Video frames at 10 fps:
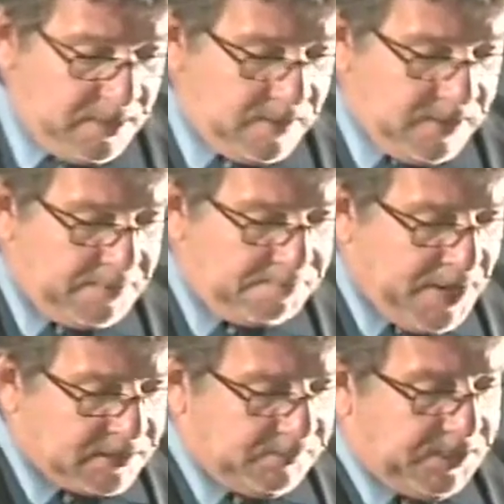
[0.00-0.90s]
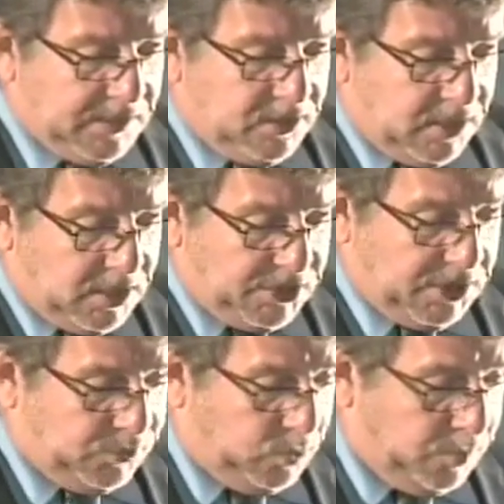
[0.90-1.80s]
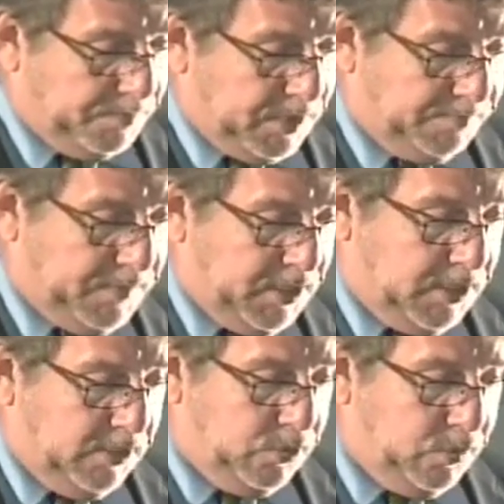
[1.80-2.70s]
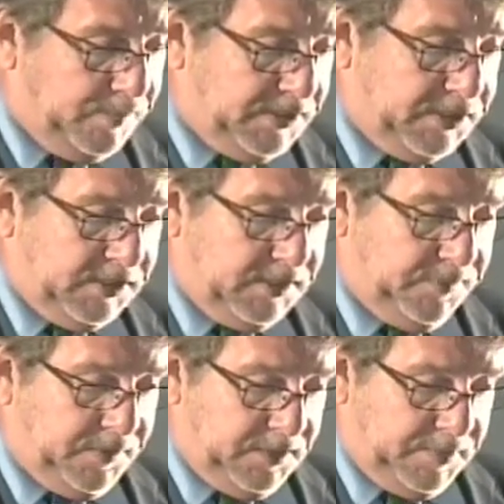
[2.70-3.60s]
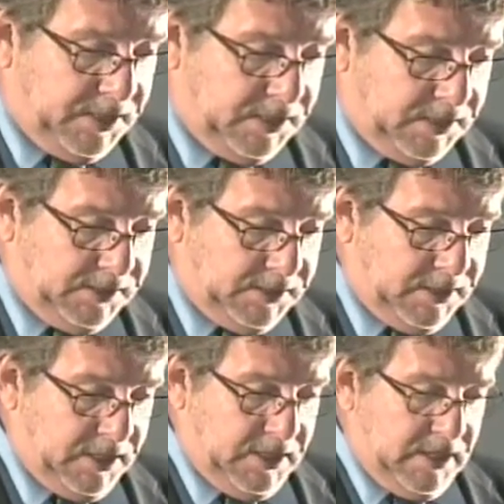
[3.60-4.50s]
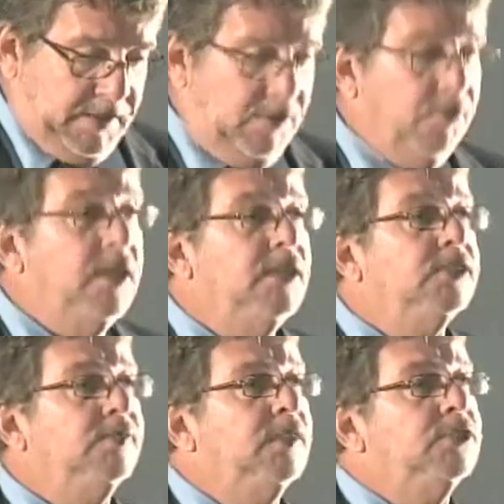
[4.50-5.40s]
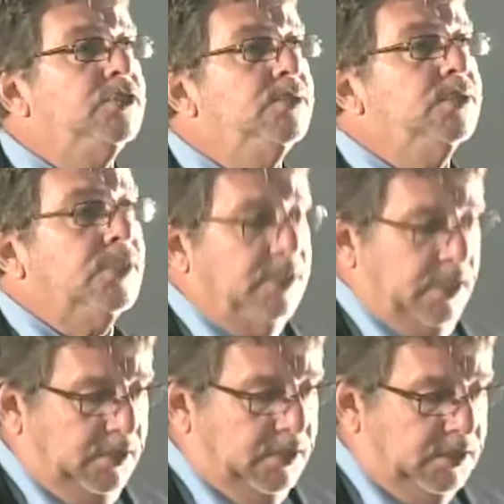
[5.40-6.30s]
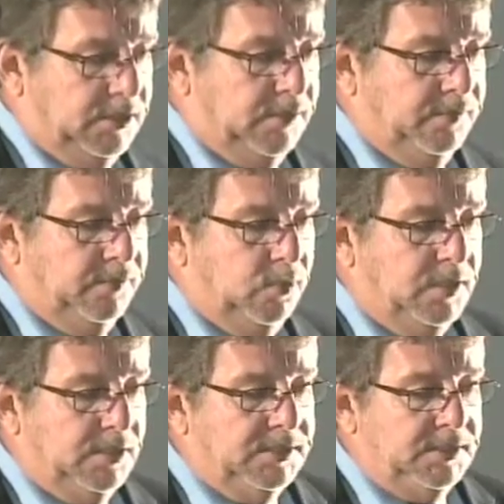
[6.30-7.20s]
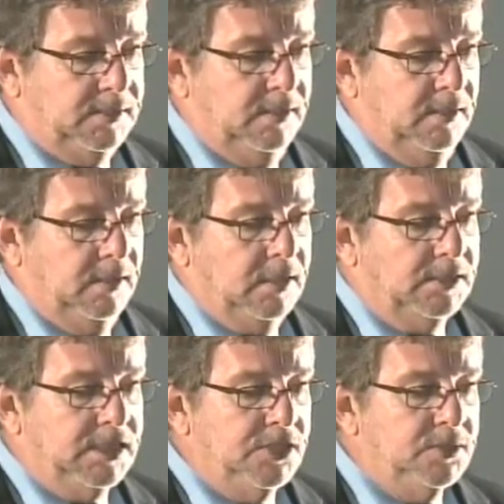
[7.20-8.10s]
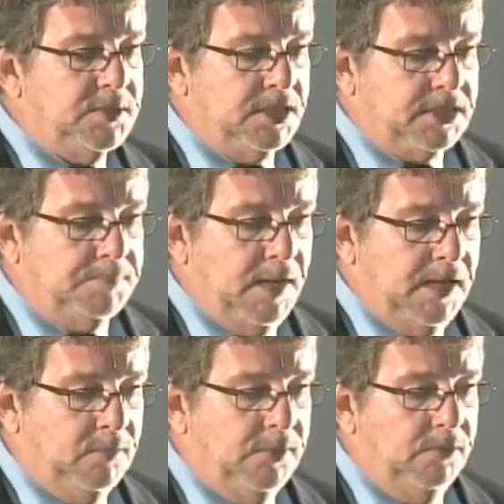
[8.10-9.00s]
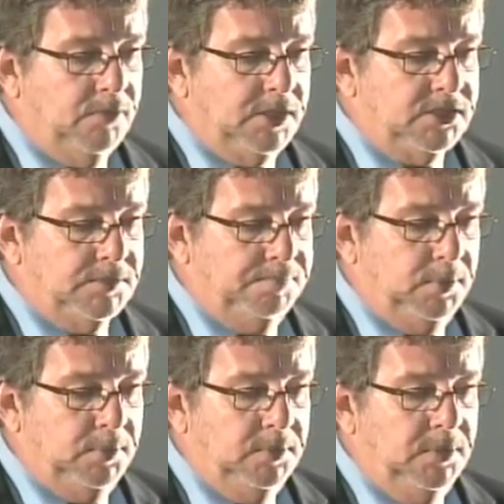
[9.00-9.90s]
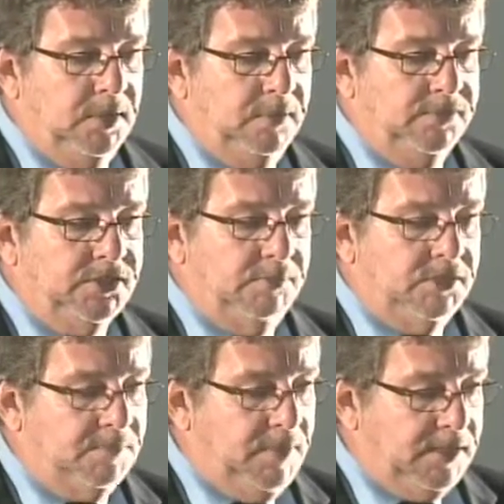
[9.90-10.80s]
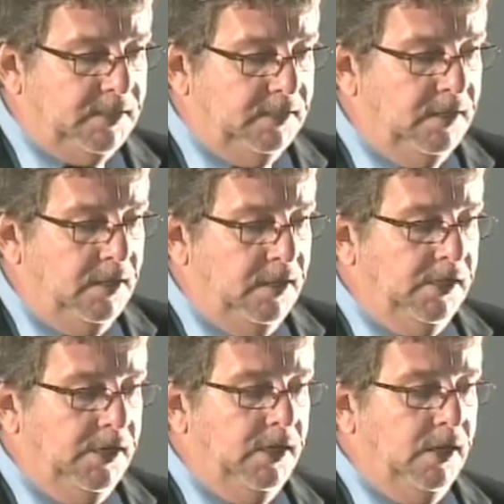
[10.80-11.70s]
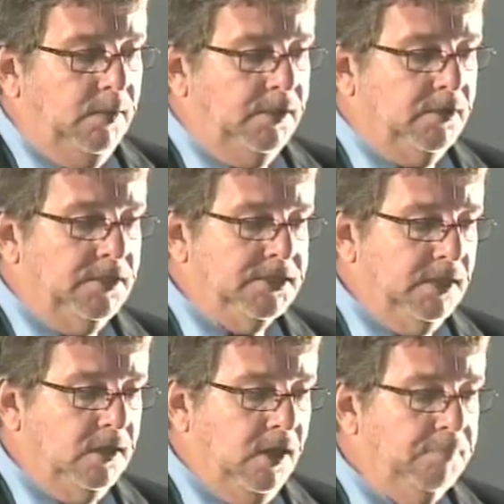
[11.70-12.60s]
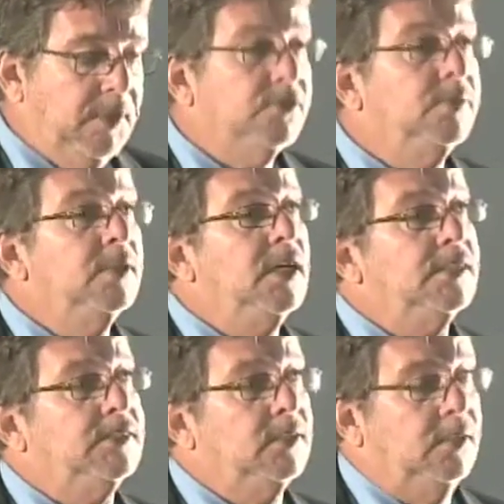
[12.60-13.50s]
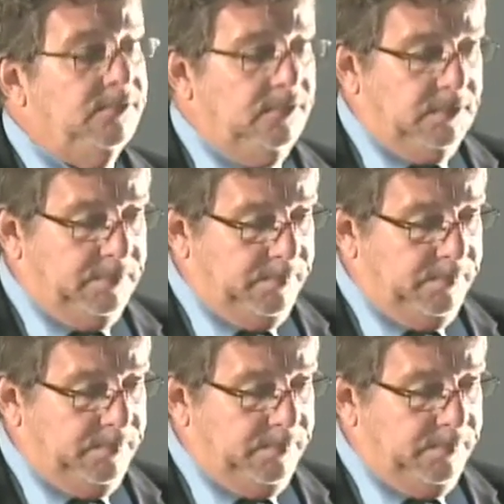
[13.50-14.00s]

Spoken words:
The impact of technology has opened up new vistas to filmmakers, and the range of issues and areas of focus continue to expand with the rich pool of subject matter that our increasing complex world has to offer.